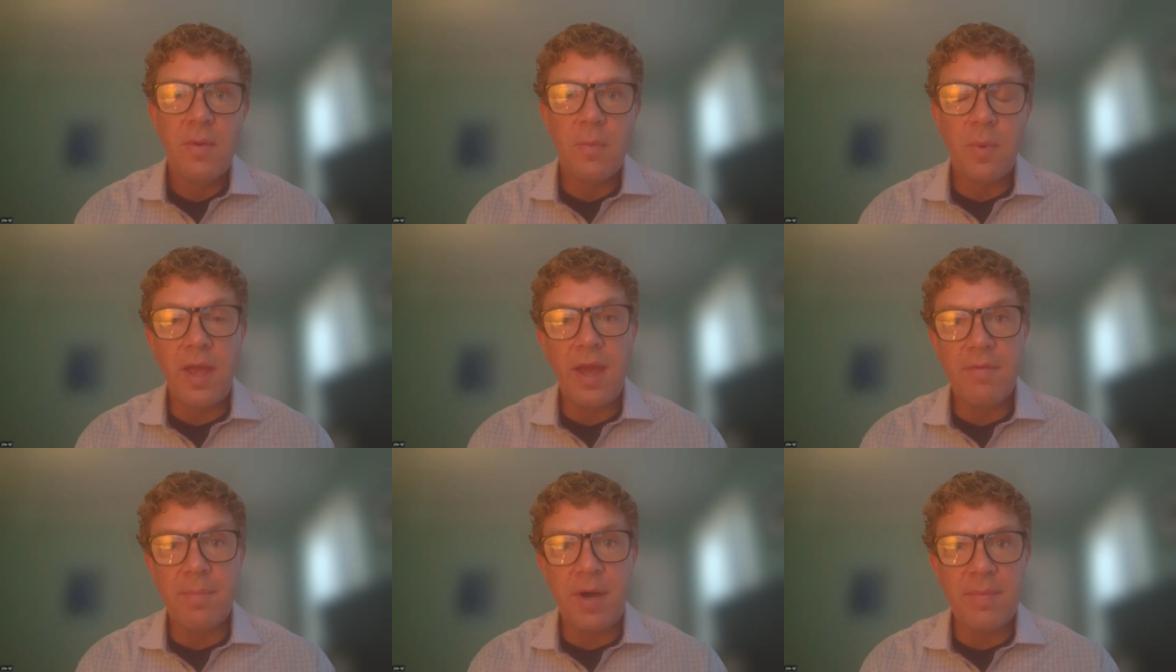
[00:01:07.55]
we
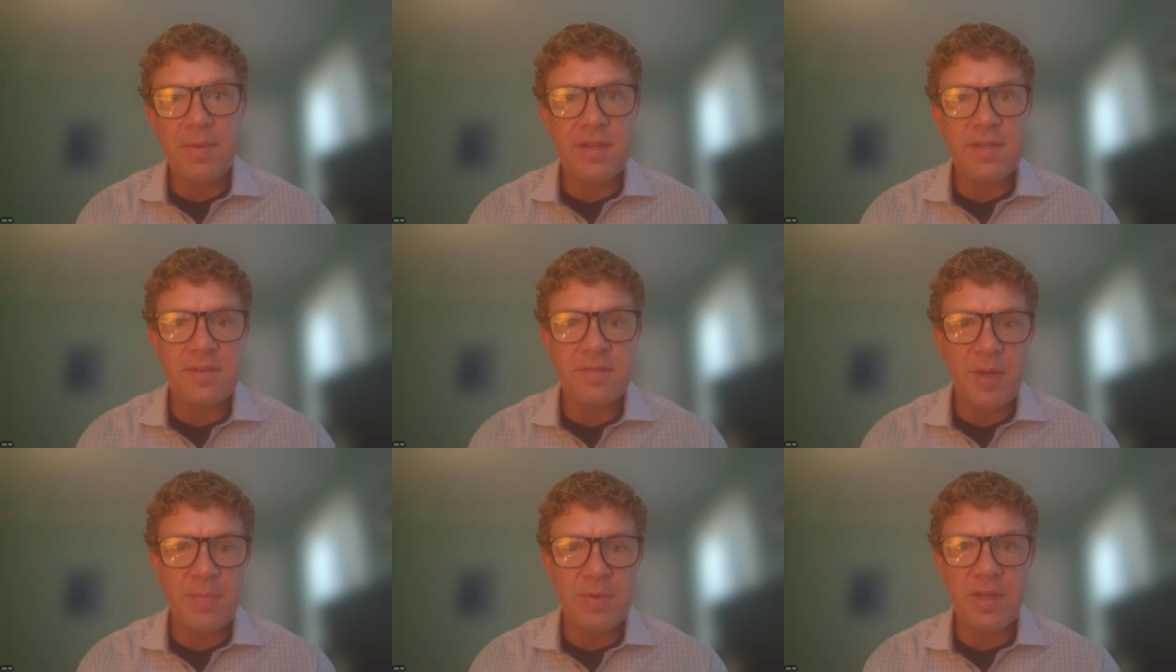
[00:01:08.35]
have a population of
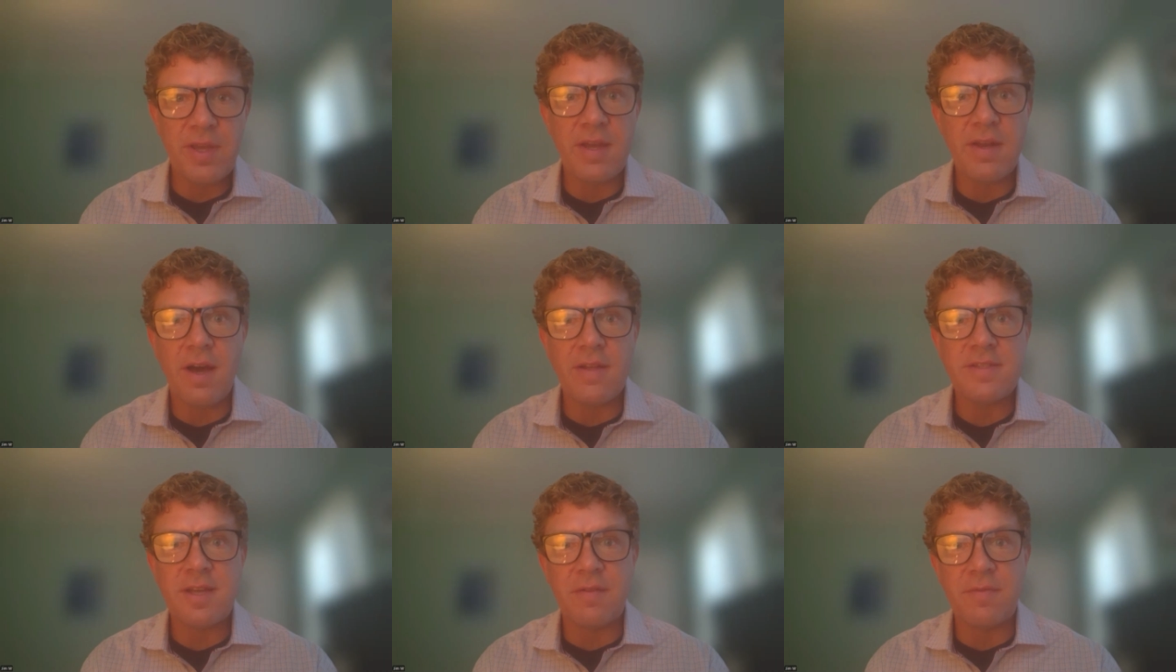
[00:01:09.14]
people that
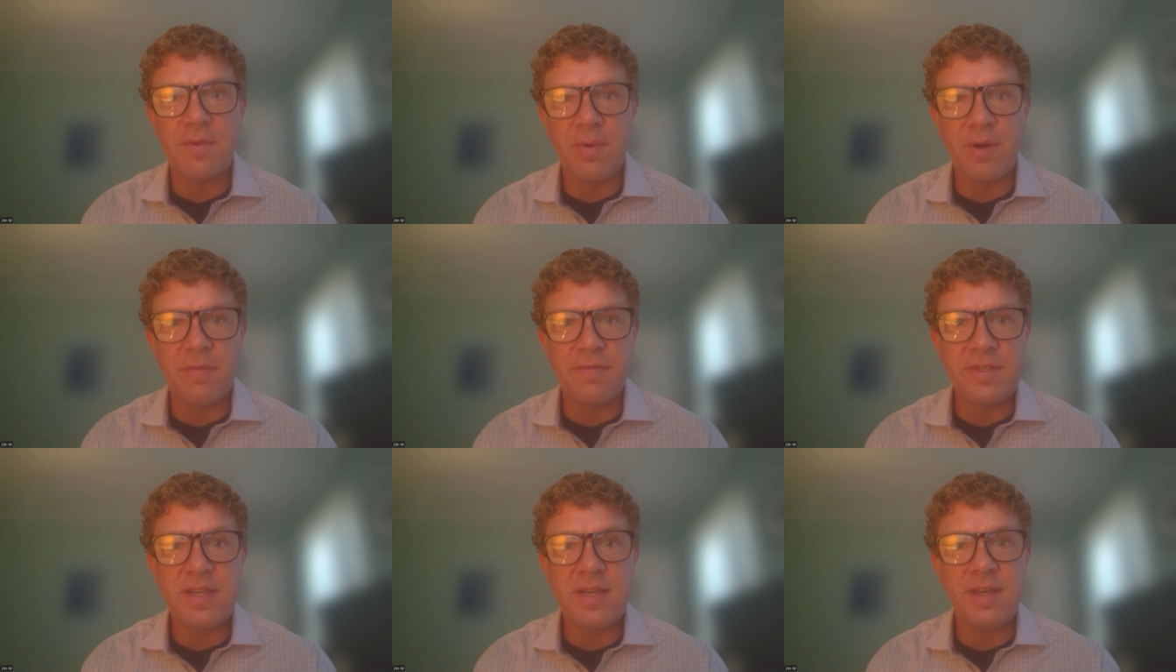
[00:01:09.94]
cannot self-report
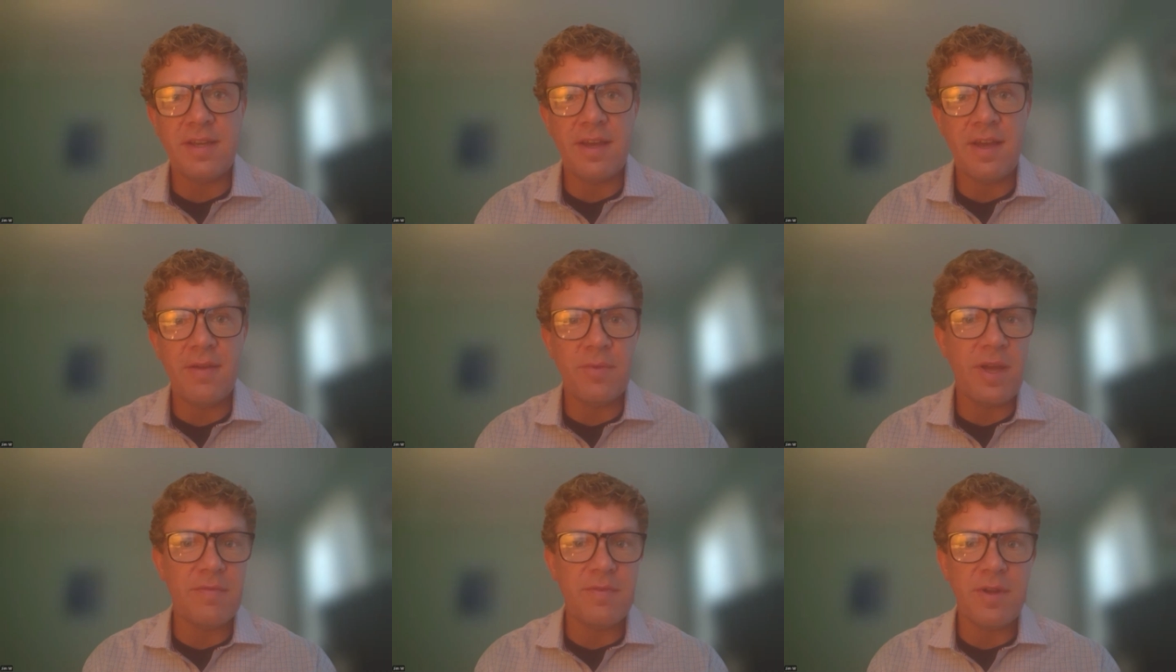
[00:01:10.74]
fatigue, and
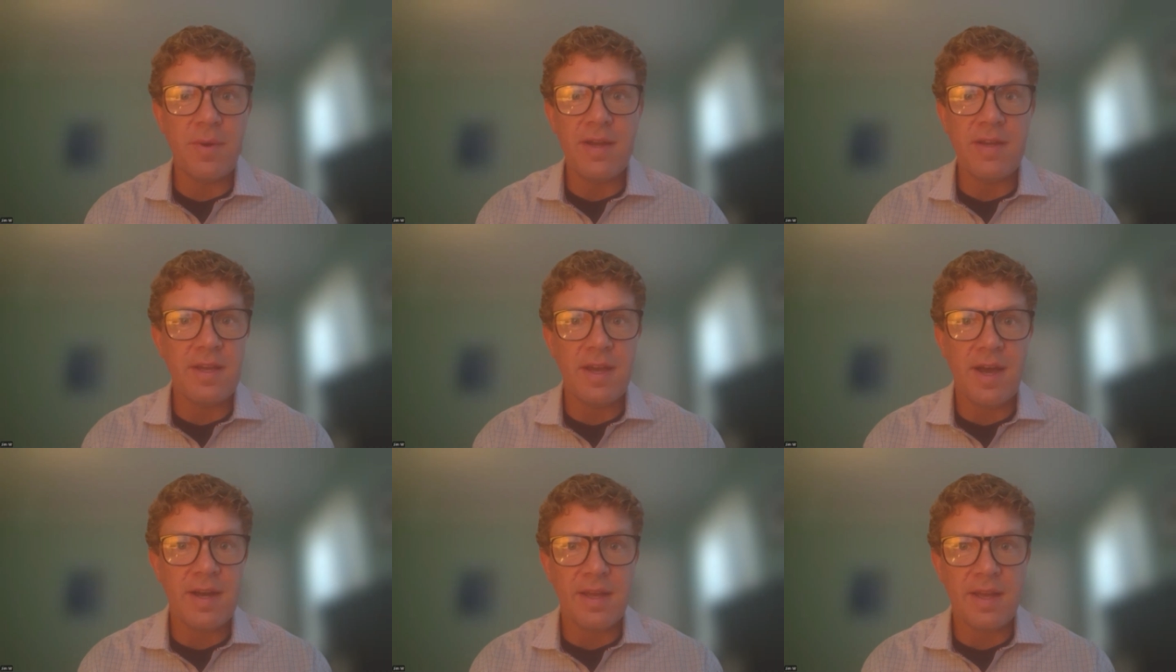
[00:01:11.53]
we have no
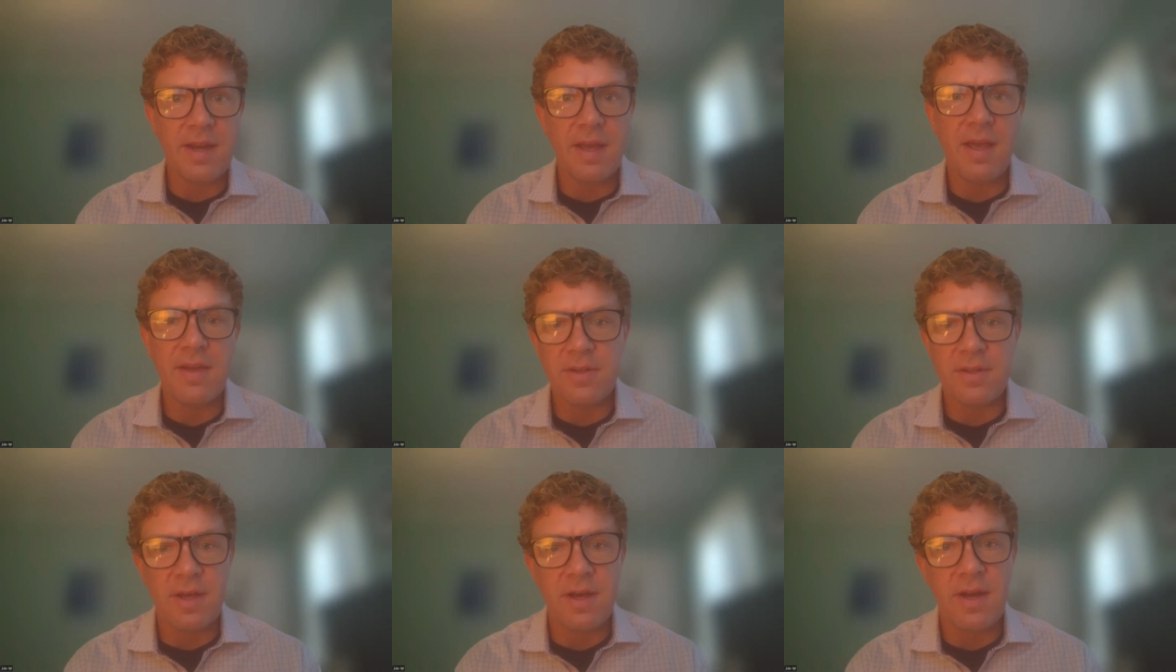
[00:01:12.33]
idea how to get a
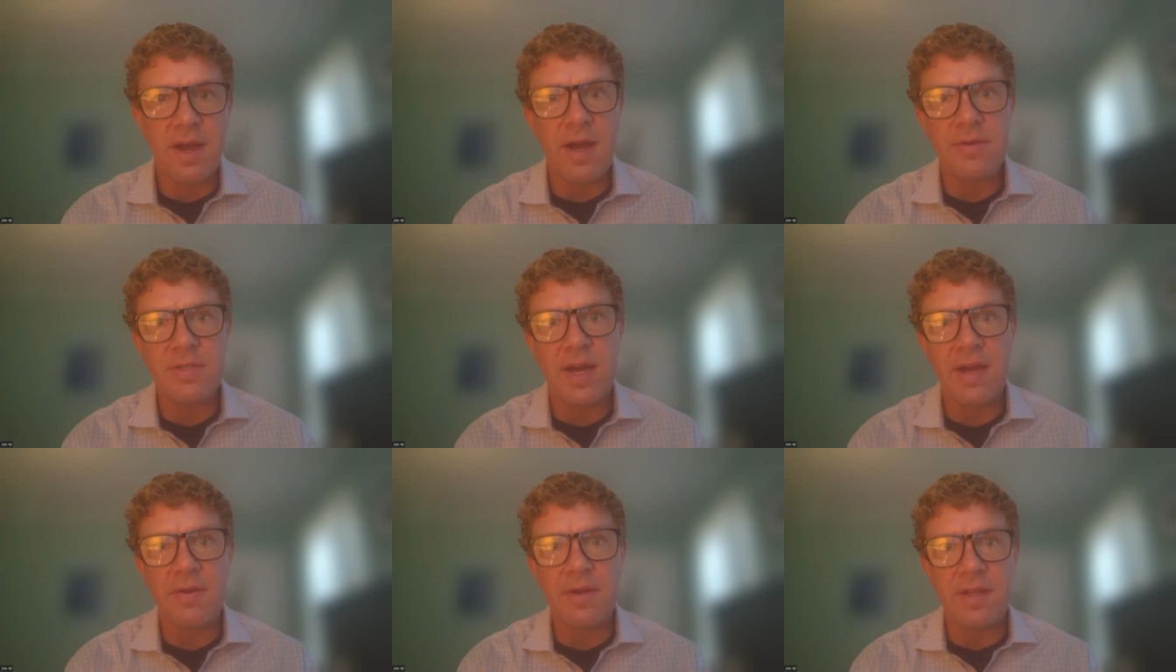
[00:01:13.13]
handle on how
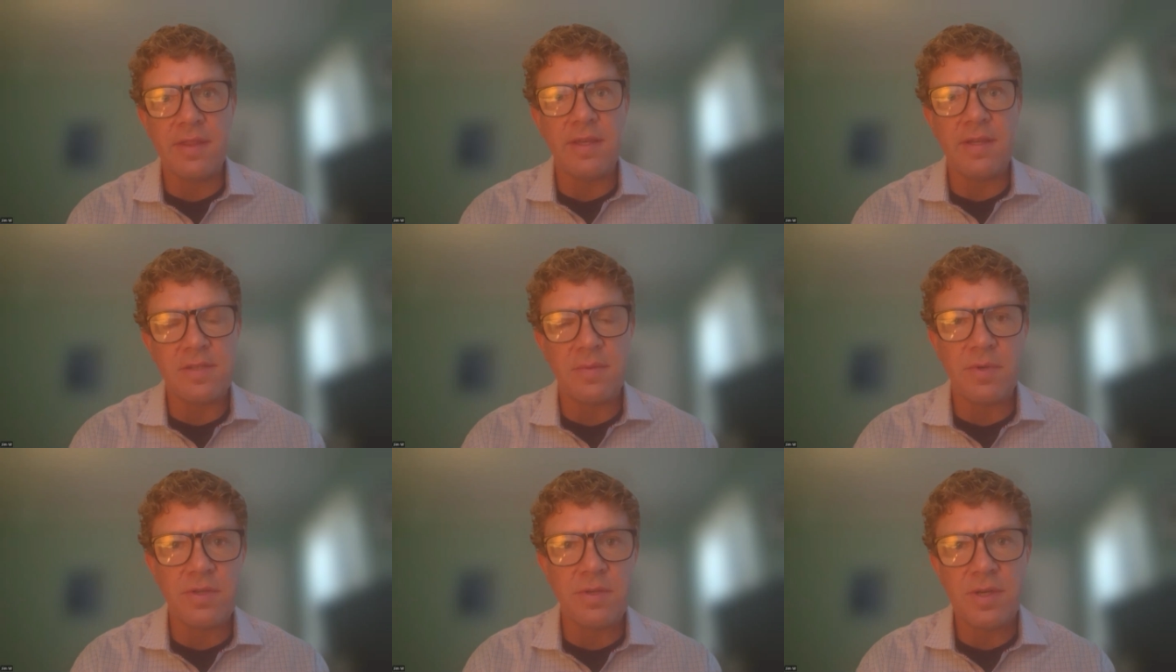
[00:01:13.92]
tiring things that
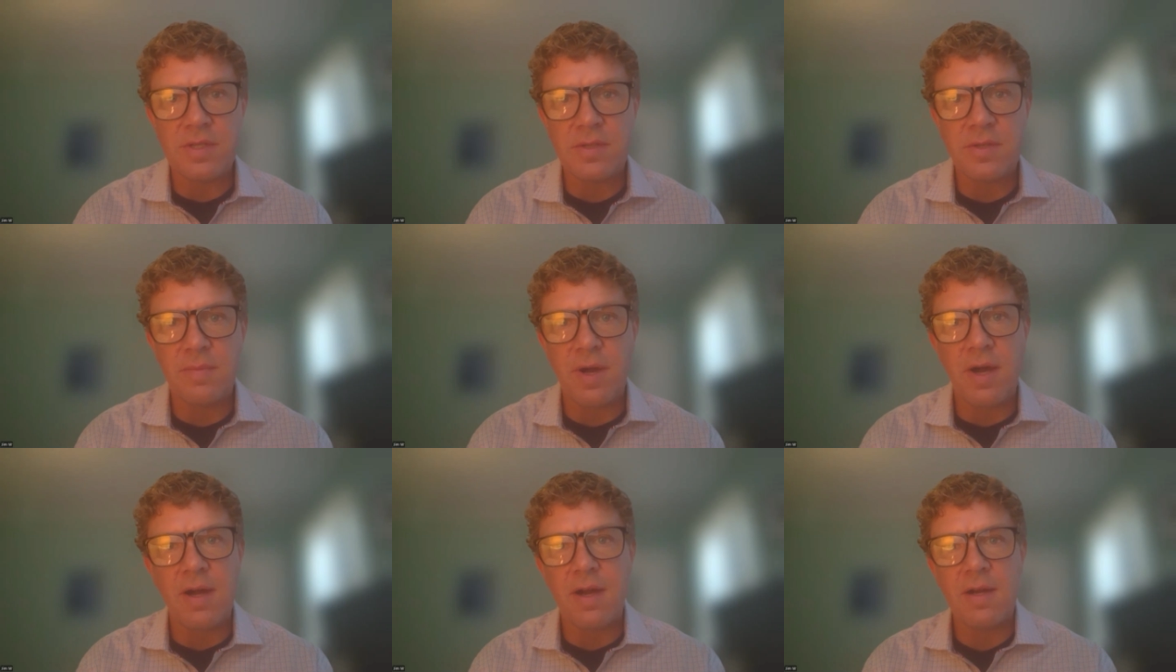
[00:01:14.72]
we're doing to them
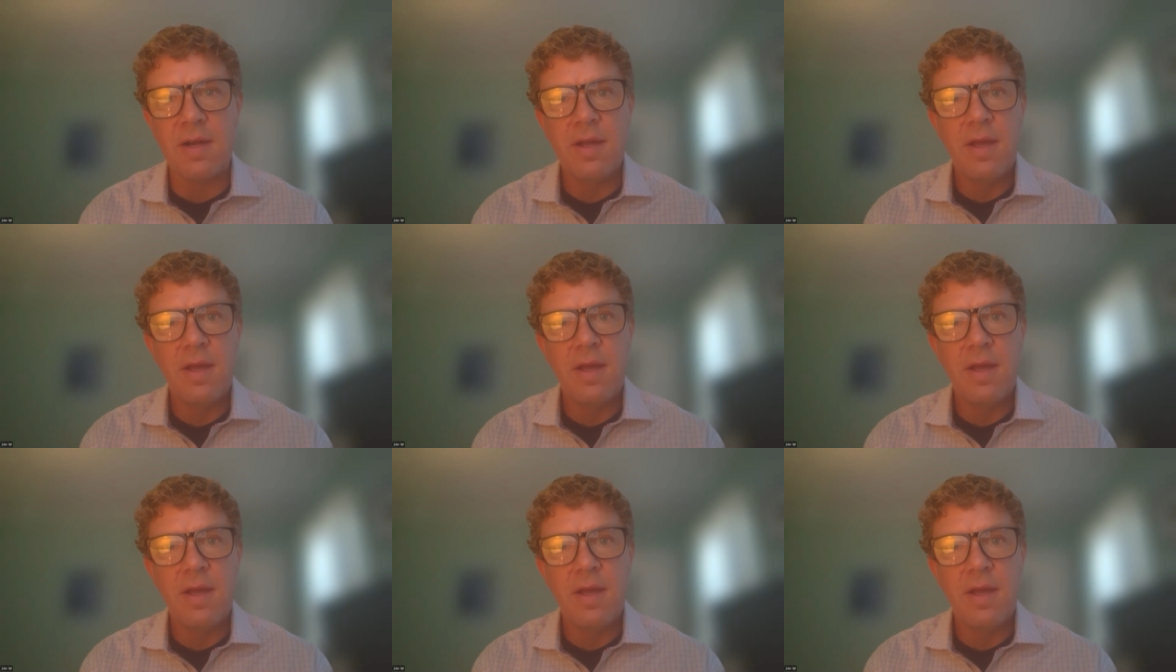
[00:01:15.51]
are